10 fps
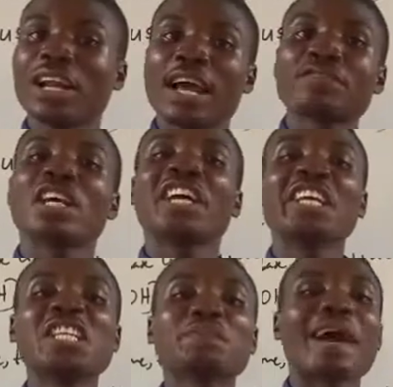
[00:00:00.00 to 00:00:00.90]
left
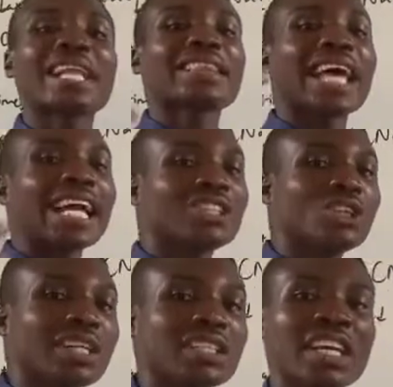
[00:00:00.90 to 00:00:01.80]
is by
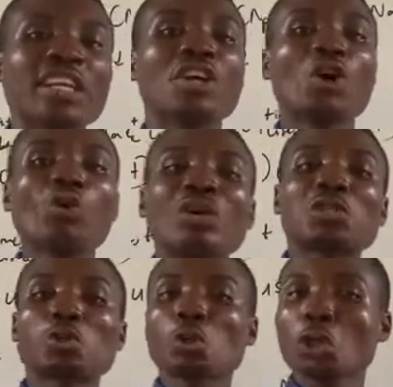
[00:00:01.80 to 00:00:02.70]
titrating with
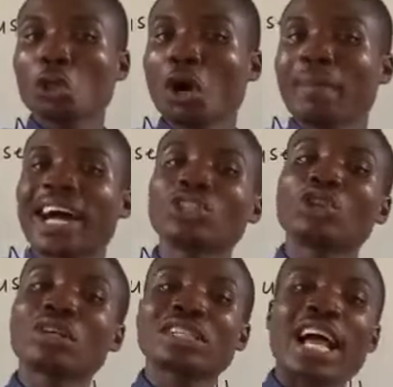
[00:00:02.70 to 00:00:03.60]
sodium
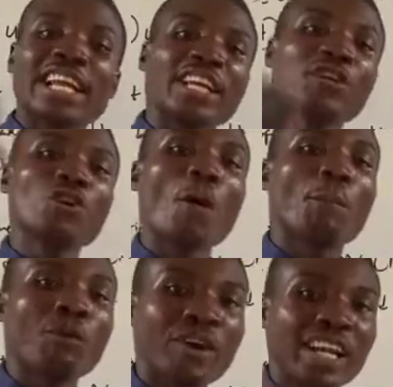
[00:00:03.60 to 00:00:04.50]
hydroxide in your
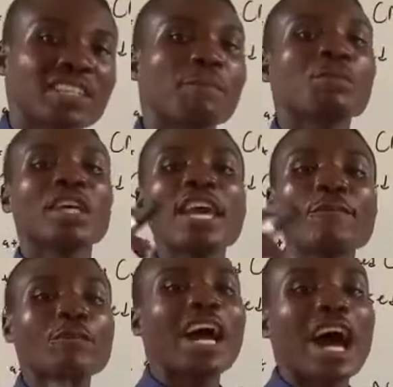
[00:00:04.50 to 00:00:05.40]
burette.
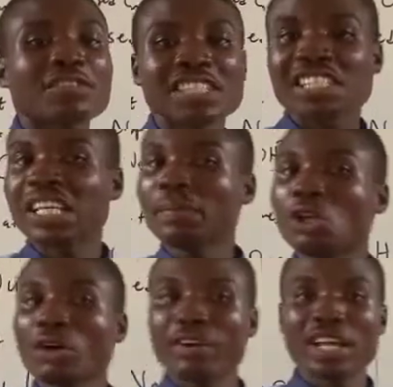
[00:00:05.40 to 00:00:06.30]
If we have 16
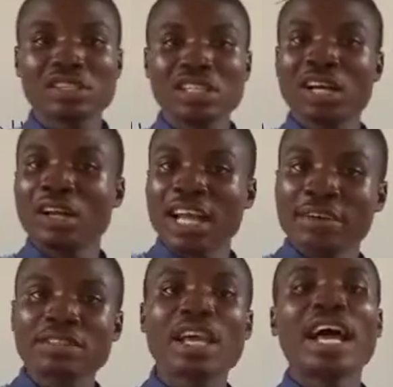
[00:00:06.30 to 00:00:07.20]
mole of HCl
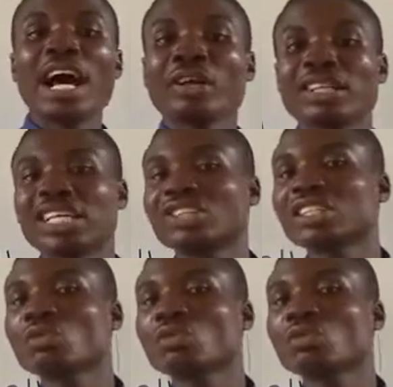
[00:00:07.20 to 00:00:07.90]
left and you're titrating